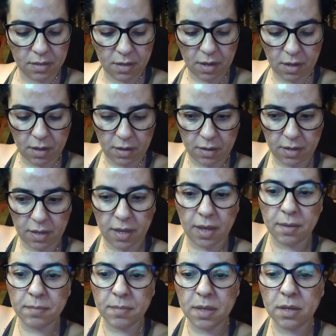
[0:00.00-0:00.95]
I
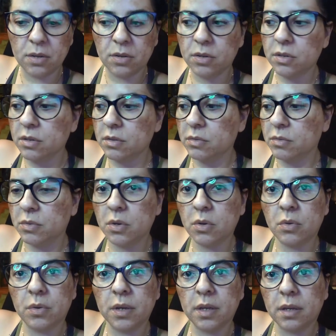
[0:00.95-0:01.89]
came here real
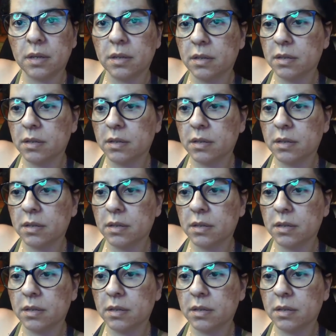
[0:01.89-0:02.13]
quick